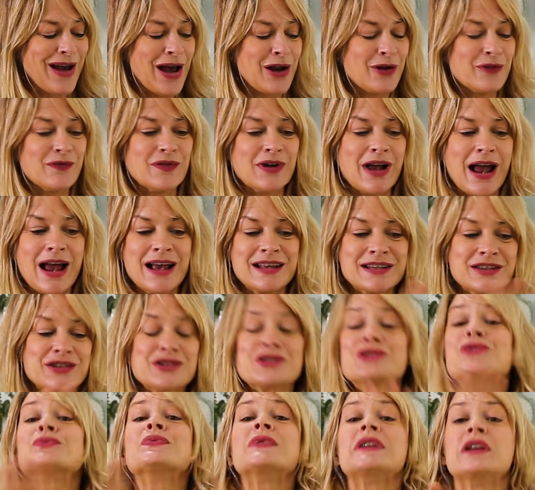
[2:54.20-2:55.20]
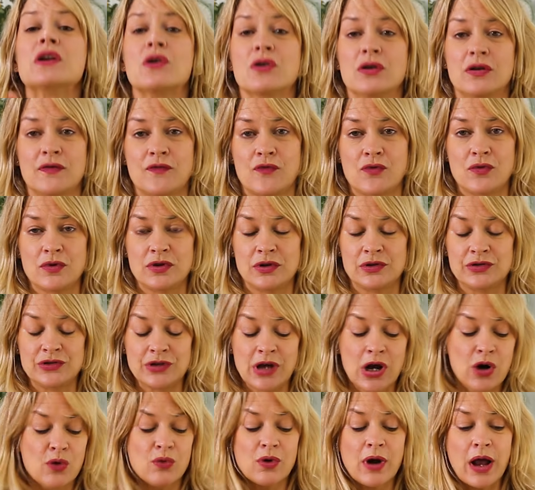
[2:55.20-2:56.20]
Olive Oil has 3 olive
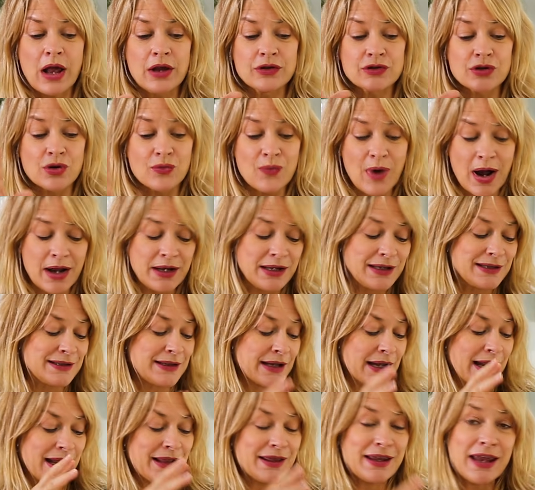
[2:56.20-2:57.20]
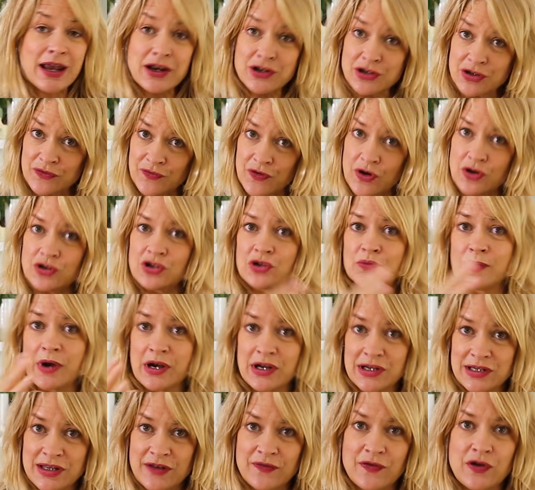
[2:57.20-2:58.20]
oils. So one is the extra virgin,
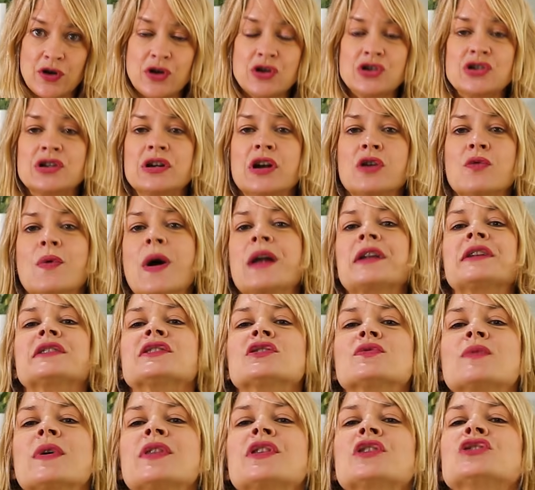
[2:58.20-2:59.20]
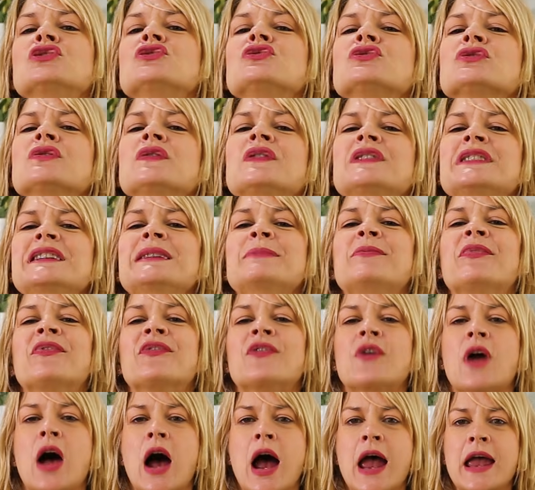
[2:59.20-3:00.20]
one is the virgin, and one is the one that you just deep
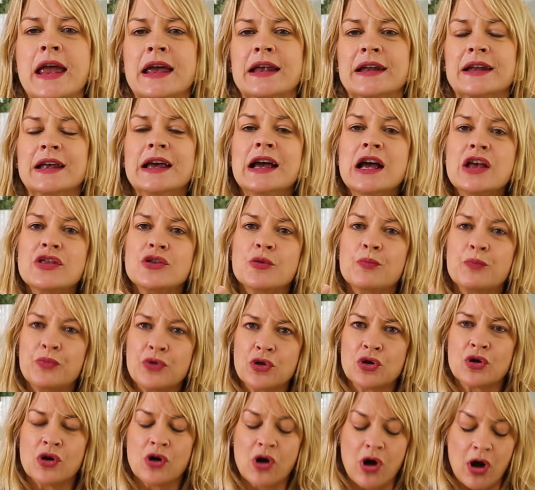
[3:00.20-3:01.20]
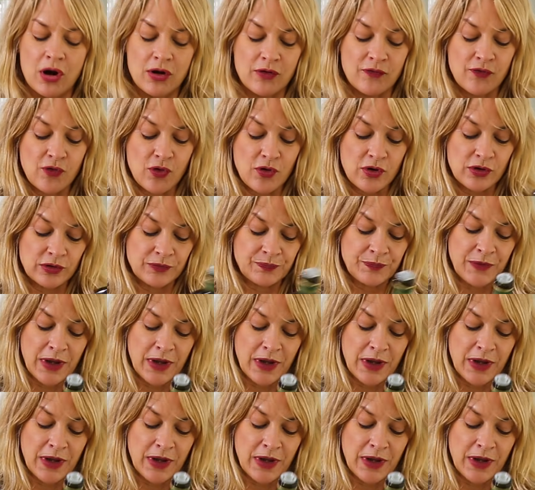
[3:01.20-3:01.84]
fry in, the pure olive oil.